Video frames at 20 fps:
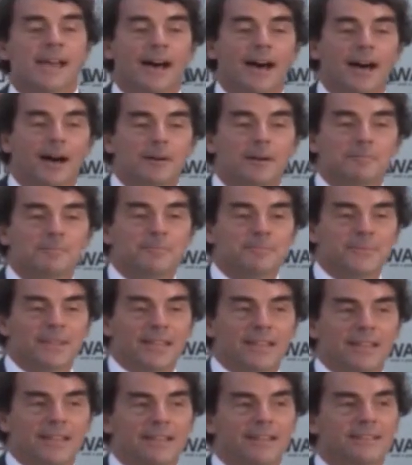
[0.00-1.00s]

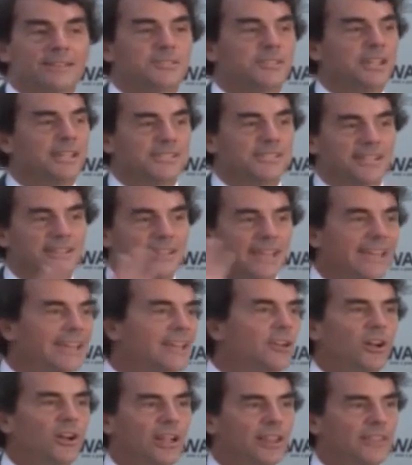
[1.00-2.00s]
Does it
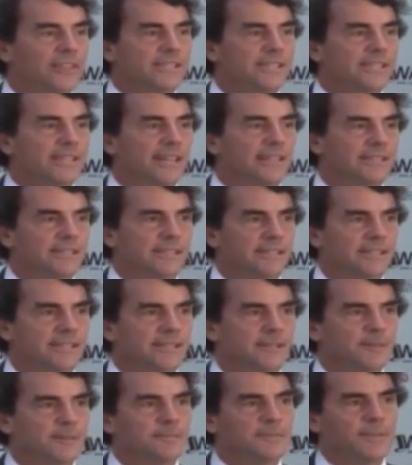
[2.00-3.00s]
hit all the
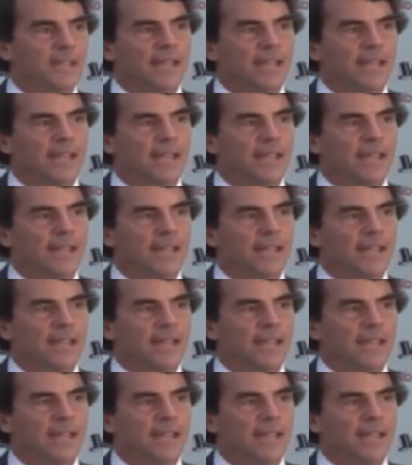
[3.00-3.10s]
senses?